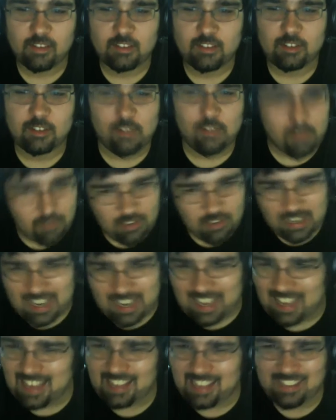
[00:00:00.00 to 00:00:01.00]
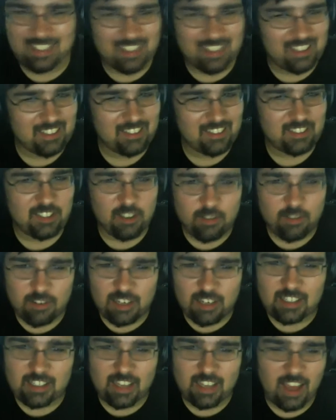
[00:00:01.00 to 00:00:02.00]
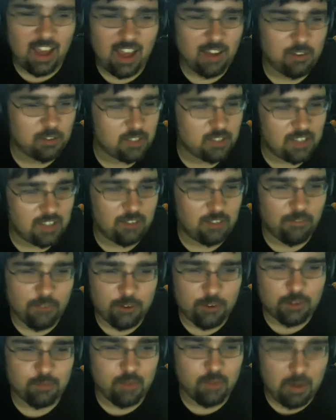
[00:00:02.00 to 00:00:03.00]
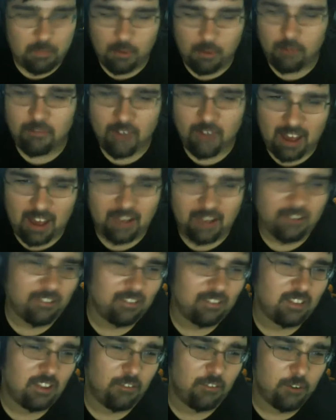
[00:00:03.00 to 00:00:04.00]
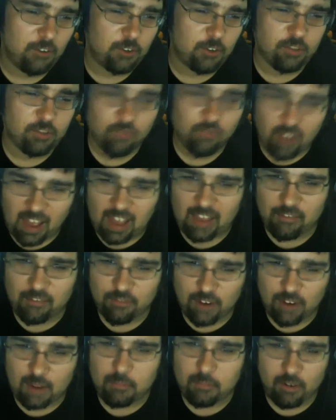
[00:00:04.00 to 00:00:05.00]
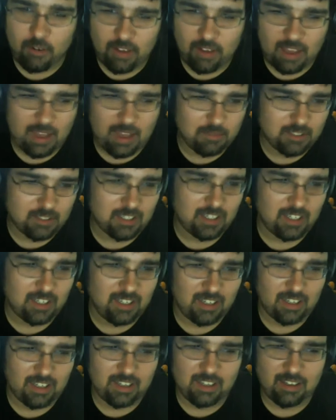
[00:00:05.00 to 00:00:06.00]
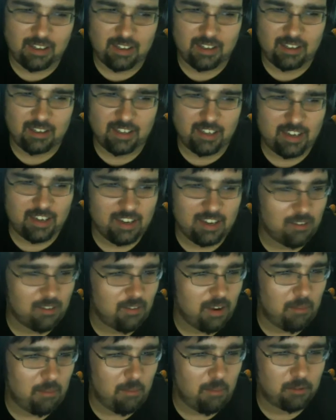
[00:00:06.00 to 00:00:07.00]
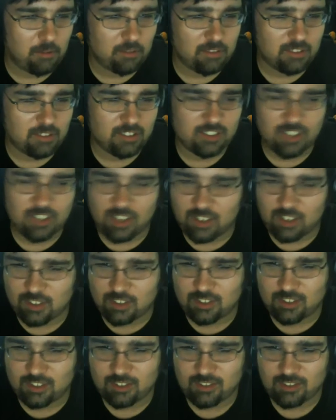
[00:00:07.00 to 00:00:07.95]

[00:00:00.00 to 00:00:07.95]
do you need to understand the first five Rainbow games to get into Rainbow Six?